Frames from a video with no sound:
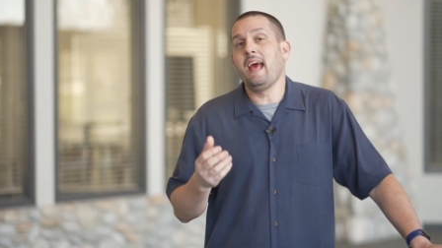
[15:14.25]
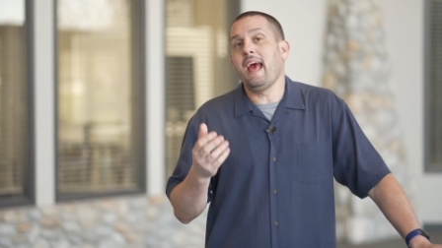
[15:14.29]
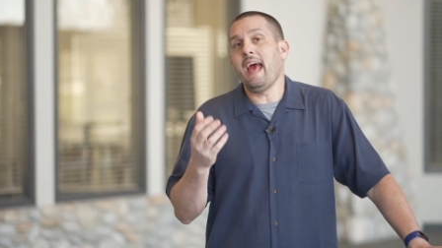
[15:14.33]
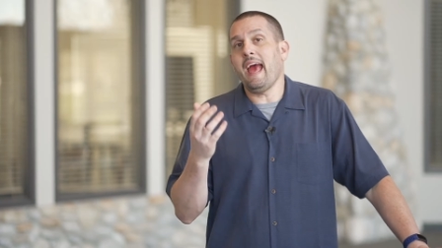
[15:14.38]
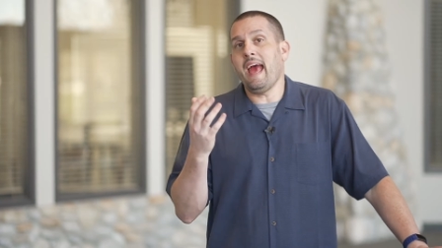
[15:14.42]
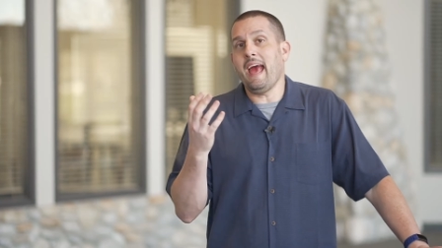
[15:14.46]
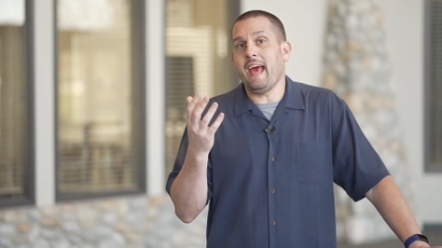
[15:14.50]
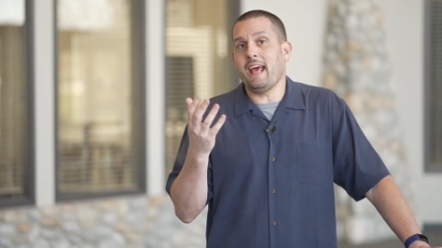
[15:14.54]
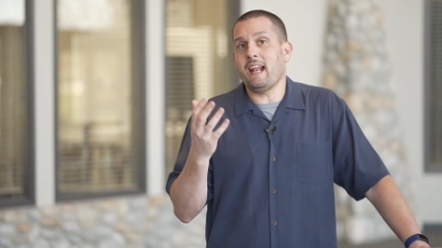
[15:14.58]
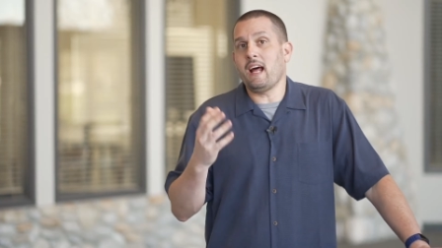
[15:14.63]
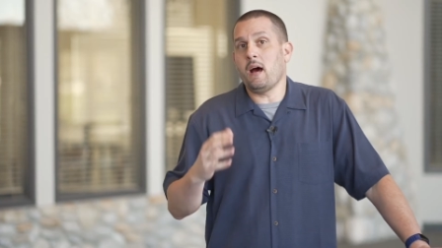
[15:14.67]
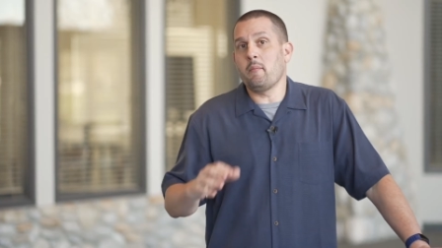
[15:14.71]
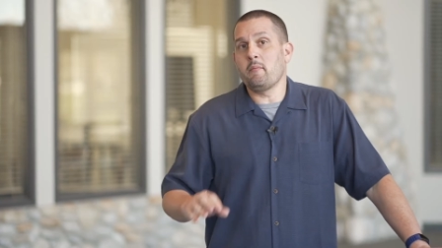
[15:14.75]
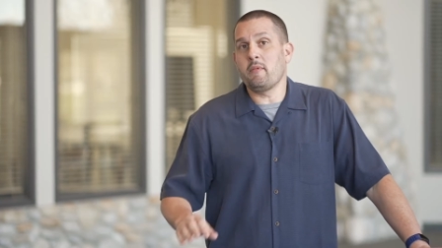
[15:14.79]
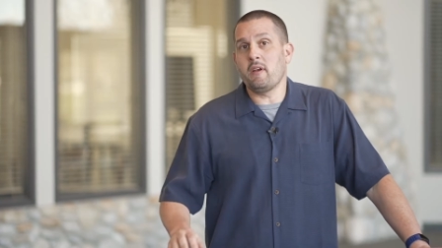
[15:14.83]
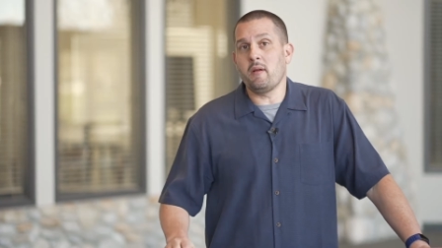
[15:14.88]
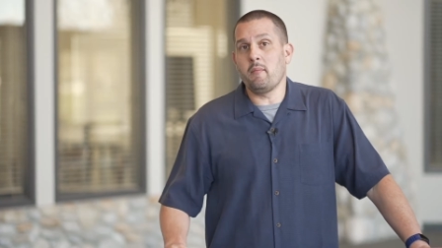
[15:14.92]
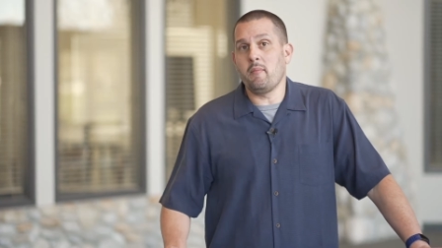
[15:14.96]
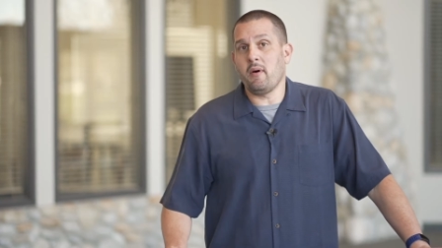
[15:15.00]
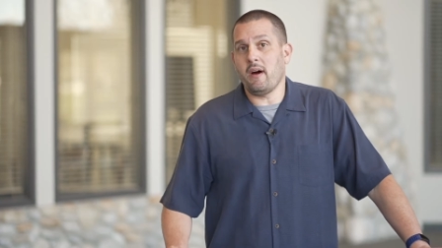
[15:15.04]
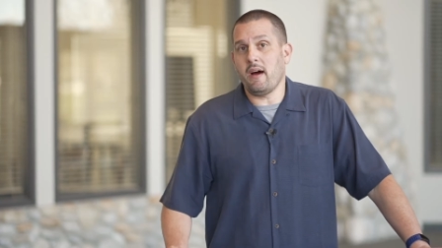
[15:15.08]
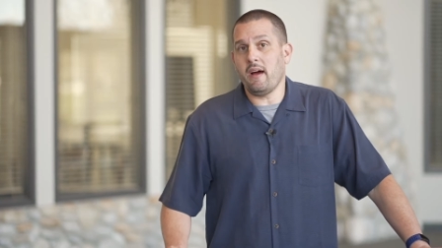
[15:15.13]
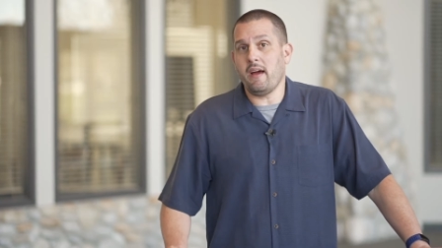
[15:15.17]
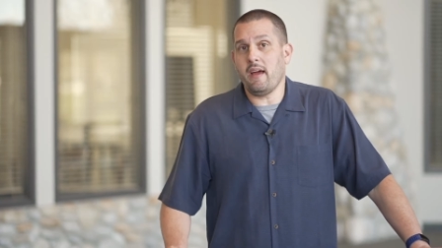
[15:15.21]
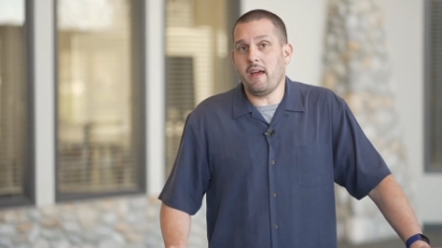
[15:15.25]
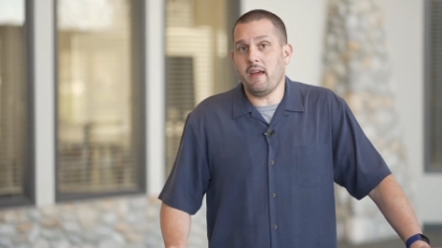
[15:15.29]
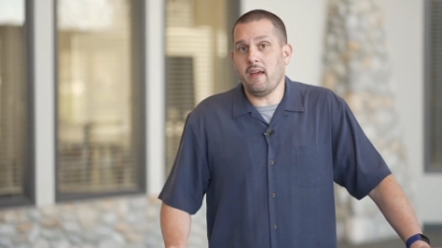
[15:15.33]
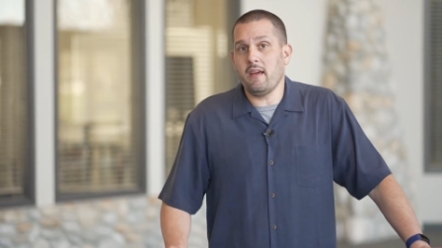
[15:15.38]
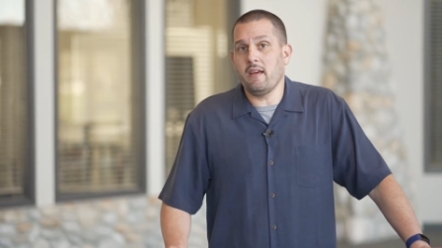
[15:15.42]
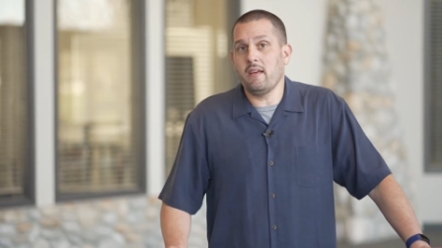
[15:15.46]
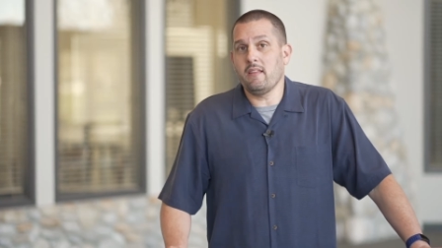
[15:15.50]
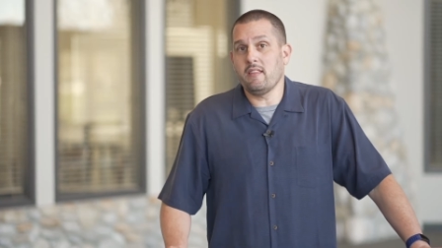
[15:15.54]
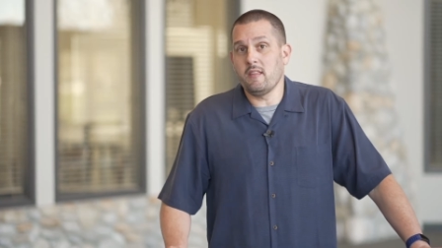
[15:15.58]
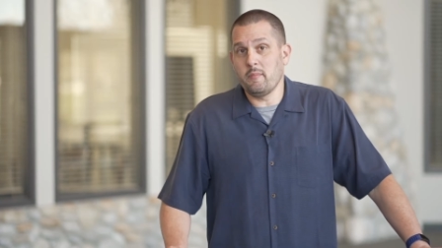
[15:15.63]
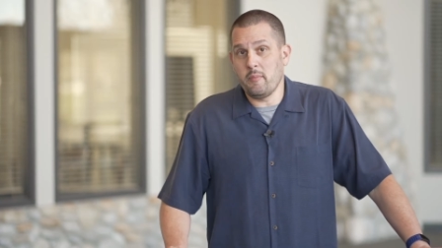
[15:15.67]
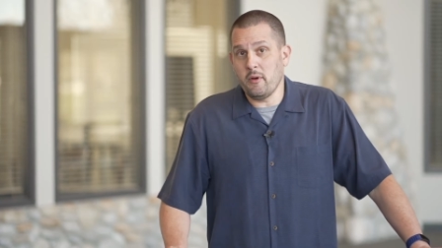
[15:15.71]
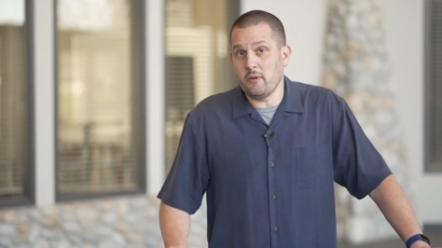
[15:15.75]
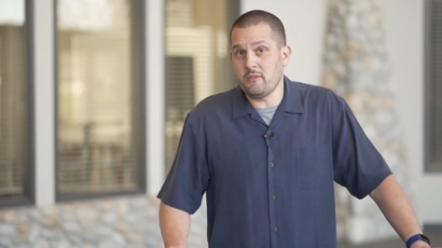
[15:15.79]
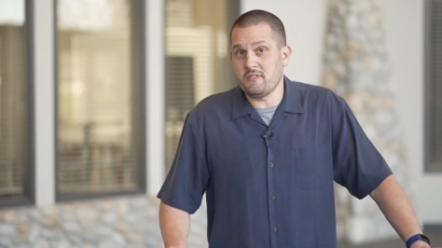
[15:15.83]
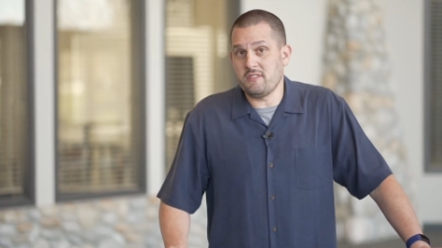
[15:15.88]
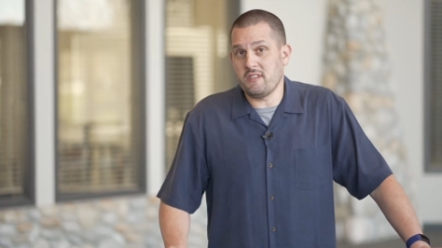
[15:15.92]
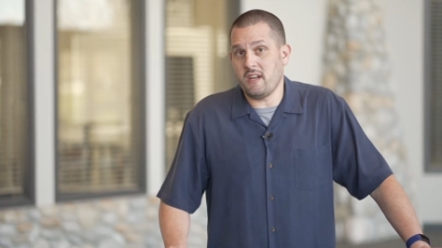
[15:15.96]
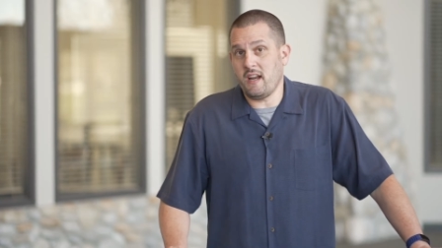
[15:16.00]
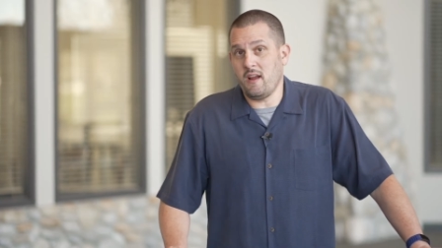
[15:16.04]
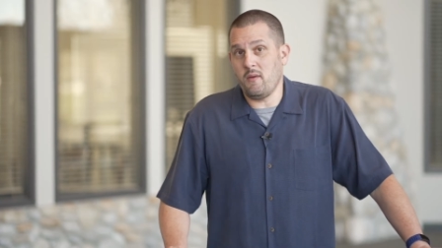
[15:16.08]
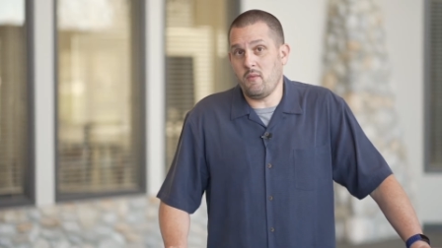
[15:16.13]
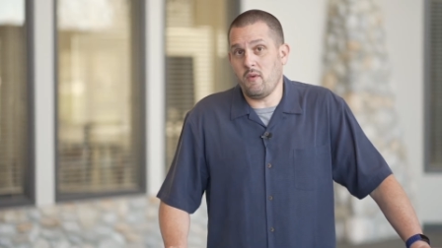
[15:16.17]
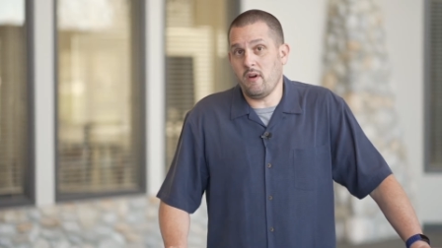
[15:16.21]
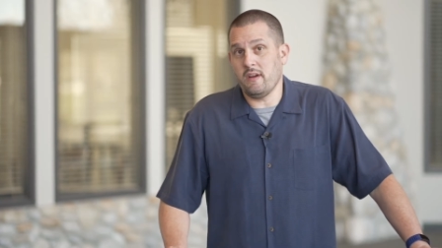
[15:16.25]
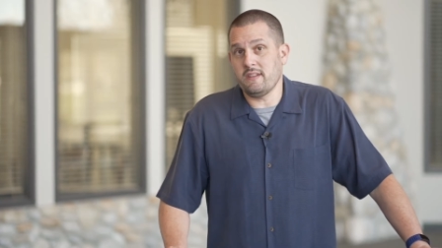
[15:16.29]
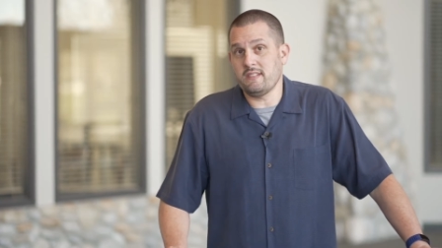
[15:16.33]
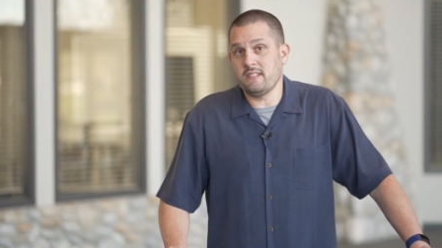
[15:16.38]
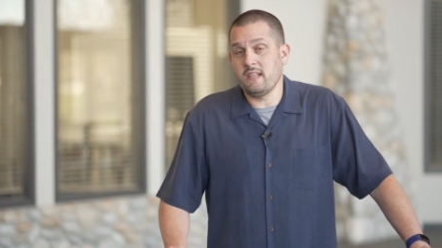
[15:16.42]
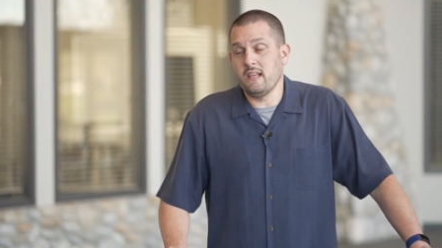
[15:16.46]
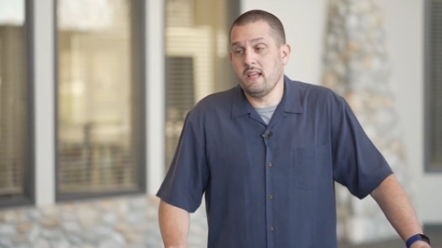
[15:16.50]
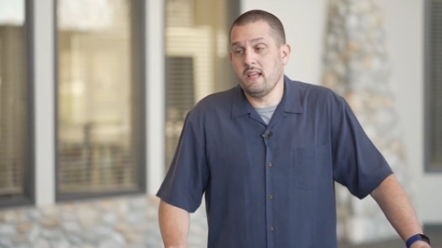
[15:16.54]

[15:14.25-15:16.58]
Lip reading: and I'm gonna buy the boots that I want.